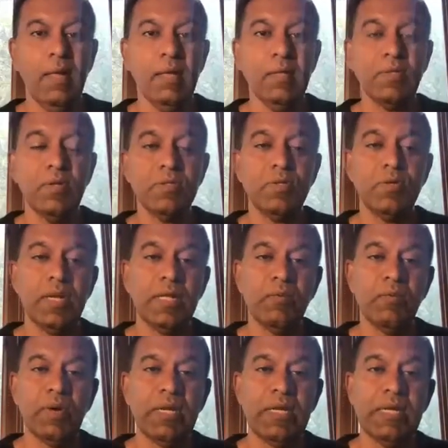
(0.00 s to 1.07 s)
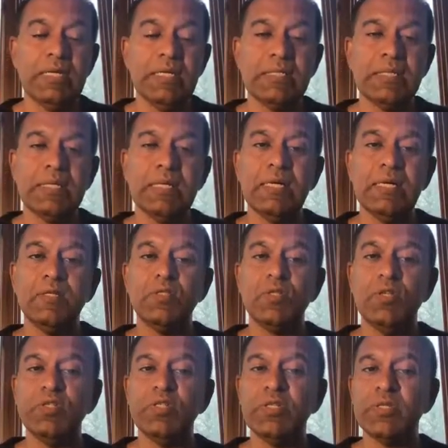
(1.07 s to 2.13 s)
So another one is
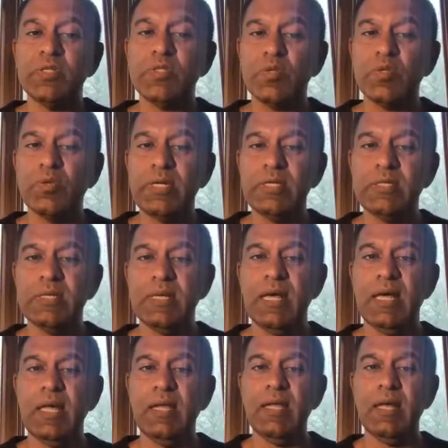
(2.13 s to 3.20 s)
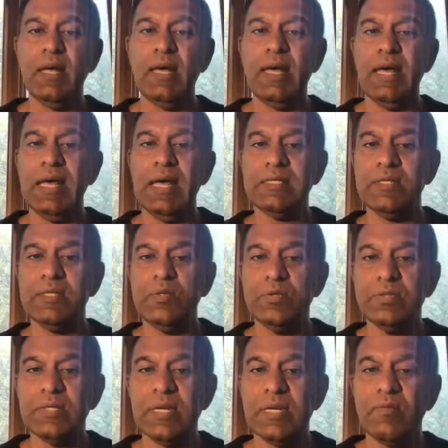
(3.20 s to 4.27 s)
solution stories. And as a
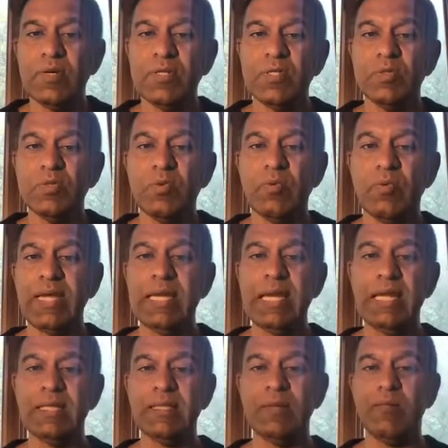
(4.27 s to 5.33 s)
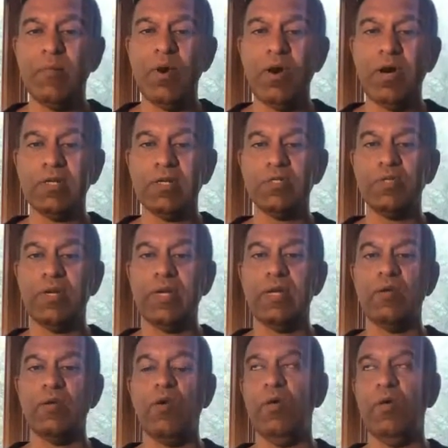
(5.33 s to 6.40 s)
user, I want to right click the box to get
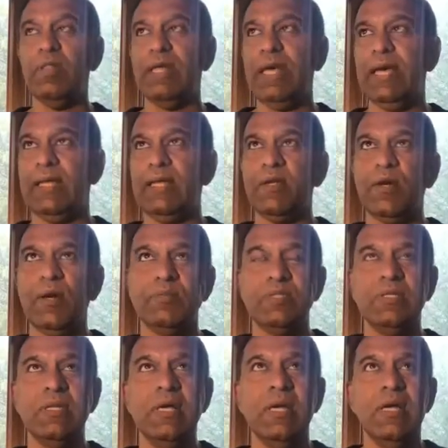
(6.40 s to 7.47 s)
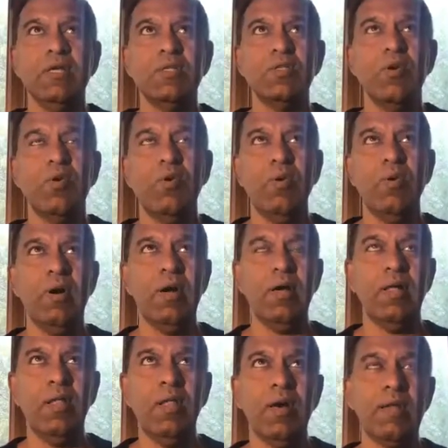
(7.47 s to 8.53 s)
all the edit option. So a
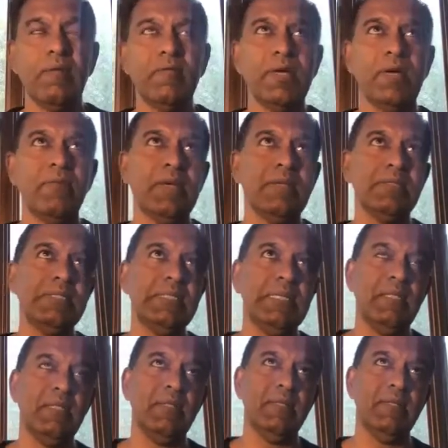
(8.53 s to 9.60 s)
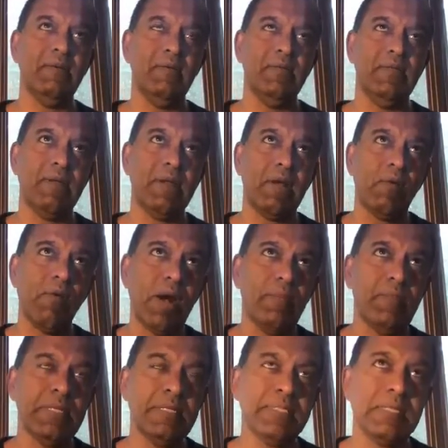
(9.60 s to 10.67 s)
lot of time I've seen the
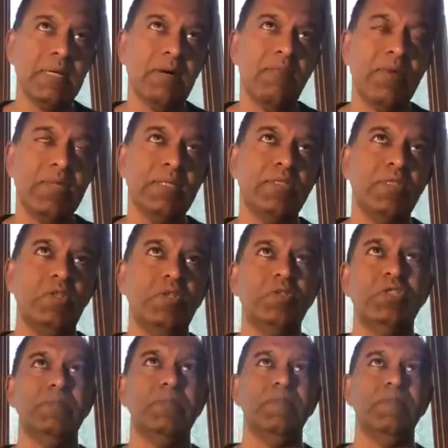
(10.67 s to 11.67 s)
requirements come with a solution.